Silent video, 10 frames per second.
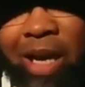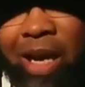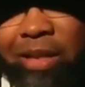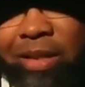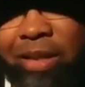
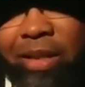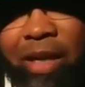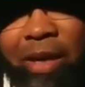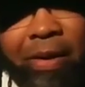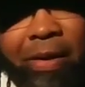constant
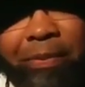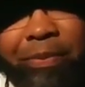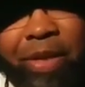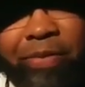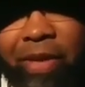
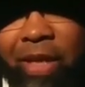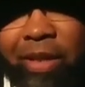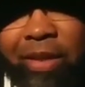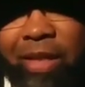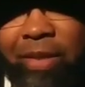
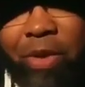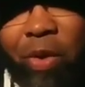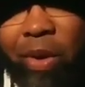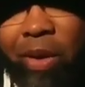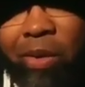event that's keep
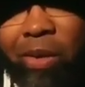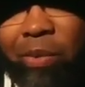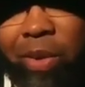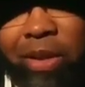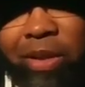going
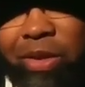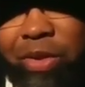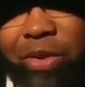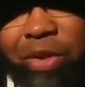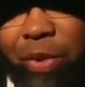on with
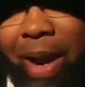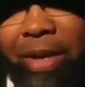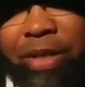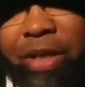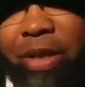this
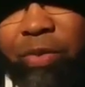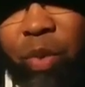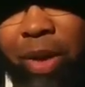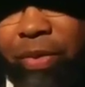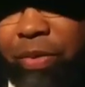tragedy of
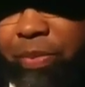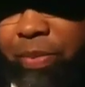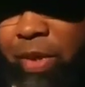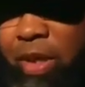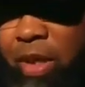weather.
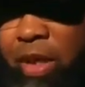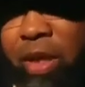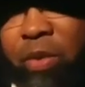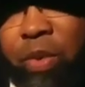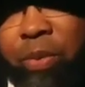
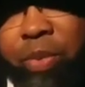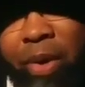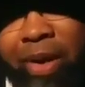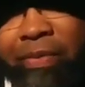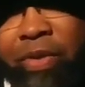And we're
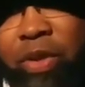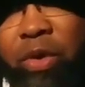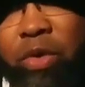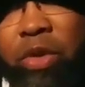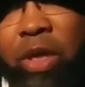praying for
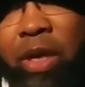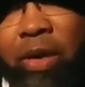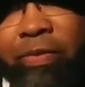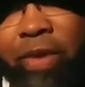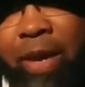those
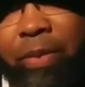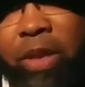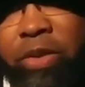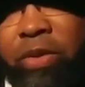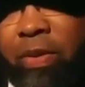
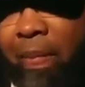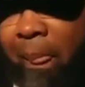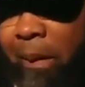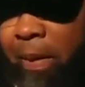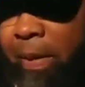families.
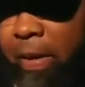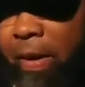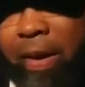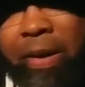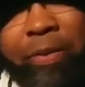
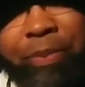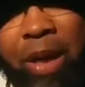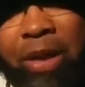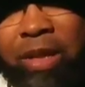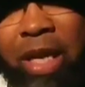I
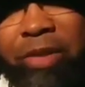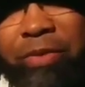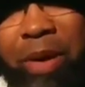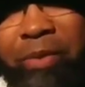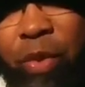apologize
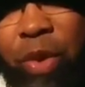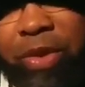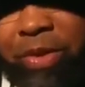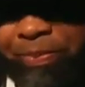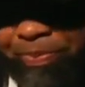for my voice,